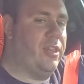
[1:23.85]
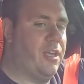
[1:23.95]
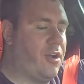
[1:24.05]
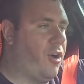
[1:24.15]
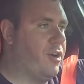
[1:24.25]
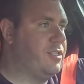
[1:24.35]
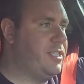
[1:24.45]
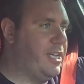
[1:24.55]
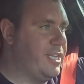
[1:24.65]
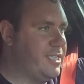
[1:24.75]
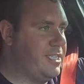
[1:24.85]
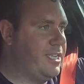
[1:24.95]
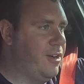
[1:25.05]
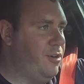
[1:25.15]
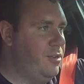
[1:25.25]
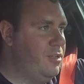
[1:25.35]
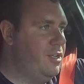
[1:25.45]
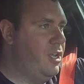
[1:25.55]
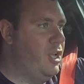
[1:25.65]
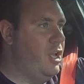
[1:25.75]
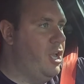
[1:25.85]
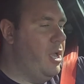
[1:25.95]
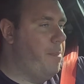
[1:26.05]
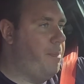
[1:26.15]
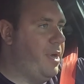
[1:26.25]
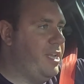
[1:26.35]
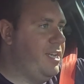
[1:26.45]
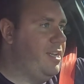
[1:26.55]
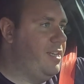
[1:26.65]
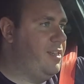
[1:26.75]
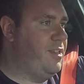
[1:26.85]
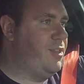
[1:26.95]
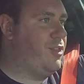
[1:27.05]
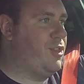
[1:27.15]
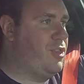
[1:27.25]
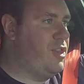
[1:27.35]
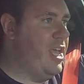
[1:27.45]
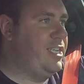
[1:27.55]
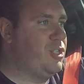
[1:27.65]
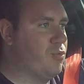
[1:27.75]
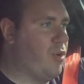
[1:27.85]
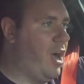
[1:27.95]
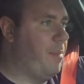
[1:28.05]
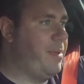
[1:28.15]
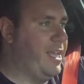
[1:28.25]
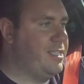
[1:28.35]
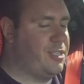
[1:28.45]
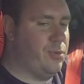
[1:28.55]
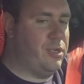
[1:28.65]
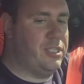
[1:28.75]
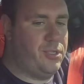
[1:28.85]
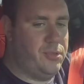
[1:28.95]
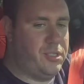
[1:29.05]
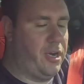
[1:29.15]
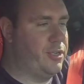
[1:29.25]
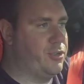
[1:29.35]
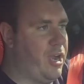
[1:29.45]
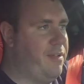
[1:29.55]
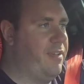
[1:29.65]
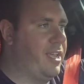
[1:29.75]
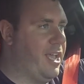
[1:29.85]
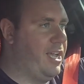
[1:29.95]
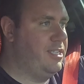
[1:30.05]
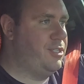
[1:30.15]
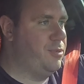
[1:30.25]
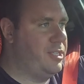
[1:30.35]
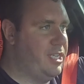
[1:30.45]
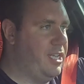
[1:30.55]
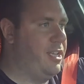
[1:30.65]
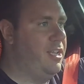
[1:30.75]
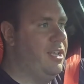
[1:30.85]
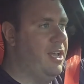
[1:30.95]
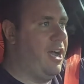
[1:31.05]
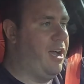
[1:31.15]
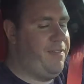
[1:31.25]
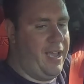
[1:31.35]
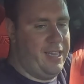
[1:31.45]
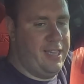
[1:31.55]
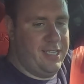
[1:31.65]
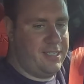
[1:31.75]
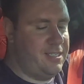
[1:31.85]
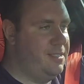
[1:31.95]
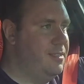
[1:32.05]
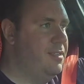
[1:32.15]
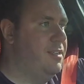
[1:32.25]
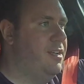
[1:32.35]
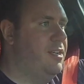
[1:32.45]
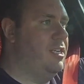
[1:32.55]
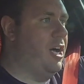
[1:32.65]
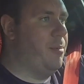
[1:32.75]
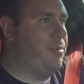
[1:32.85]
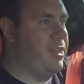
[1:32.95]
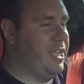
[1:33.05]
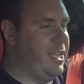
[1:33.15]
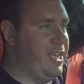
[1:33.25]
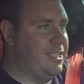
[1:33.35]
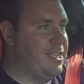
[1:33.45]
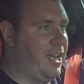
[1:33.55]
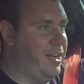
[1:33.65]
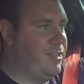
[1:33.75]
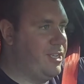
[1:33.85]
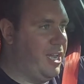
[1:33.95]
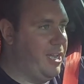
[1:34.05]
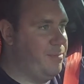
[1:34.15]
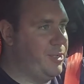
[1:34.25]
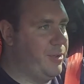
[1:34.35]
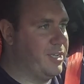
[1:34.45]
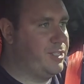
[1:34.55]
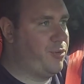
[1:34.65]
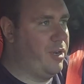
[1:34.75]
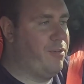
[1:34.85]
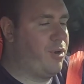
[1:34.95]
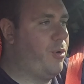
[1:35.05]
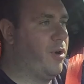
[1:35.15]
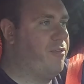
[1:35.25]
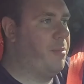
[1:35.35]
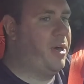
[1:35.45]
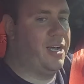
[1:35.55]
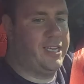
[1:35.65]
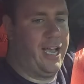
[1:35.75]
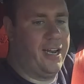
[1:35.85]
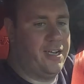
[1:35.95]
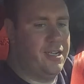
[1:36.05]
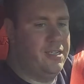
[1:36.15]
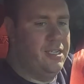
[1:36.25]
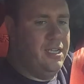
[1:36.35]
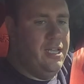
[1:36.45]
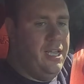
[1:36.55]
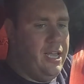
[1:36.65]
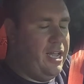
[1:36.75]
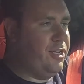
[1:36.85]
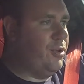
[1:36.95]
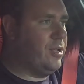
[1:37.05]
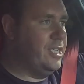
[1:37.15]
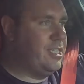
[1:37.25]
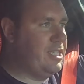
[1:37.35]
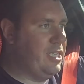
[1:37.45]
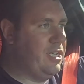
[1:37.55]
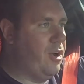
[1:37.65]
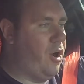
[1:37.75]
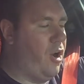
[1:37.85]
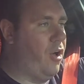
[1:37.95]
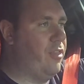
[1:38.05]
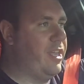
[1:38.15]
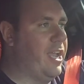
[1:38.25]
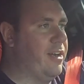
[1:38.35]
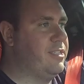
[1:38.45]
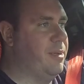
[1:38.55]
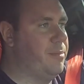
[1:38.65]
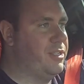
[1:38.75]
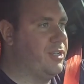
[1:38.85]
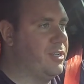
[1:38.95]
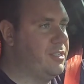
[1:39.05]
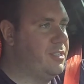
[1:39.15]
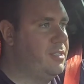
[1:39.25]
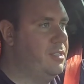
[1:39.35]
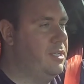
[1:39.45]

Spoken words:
when the car is sitting still, but they drop as soon as you start driving. As you see, I've had this up the entire time doing a screen record from Honda, and you can see all the air temperatures,